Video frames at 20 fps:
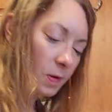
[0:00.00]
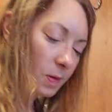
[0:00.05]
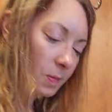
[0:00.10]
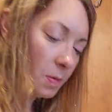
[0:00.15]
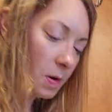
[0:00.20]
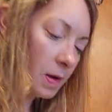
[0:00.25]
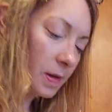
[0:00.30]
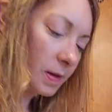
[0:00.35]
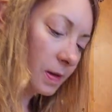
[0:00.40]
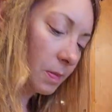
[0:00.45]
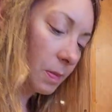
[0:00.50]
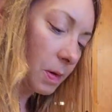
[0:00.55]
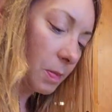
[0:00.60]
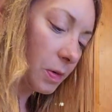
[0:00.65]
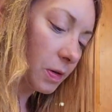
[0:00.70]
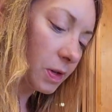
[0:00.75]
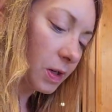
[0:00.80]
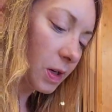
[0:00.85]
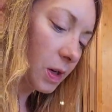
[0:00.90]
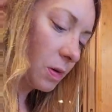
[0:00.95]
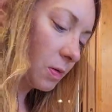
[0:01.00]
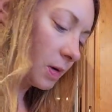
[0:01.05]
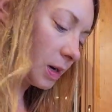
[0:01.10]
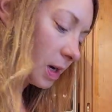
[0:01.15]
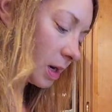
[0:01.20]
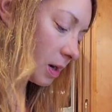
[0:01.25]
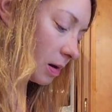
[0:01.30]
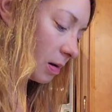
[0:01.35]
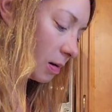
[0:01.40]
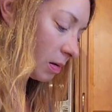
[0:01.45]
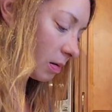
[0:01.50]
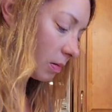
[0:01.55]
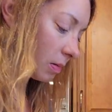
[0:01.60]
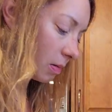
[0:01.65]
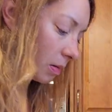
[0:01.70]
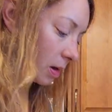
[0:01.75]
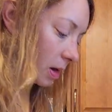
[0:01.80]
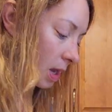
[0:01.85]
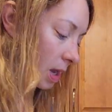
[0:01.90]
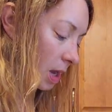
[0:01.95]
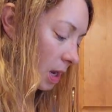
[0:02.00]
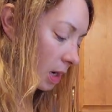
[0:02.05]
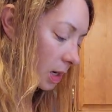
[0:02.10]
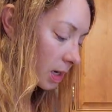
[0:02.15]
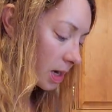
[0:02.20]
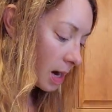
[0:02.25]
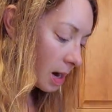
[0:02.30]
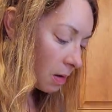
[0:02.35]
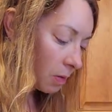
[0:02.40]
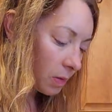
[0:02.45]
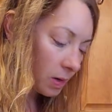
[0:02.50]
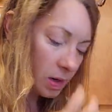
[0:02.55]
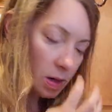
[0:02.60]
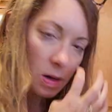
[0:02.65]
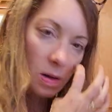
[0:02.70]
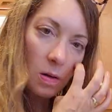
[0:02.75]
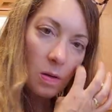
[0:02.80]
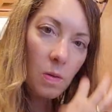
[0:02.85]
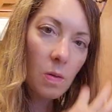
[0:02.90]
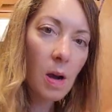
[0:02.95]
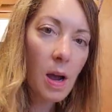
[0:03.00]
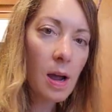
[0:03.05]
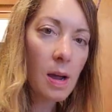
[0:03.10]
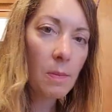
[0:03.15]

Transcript: small, so I'm going to put 2 in here. Now, when you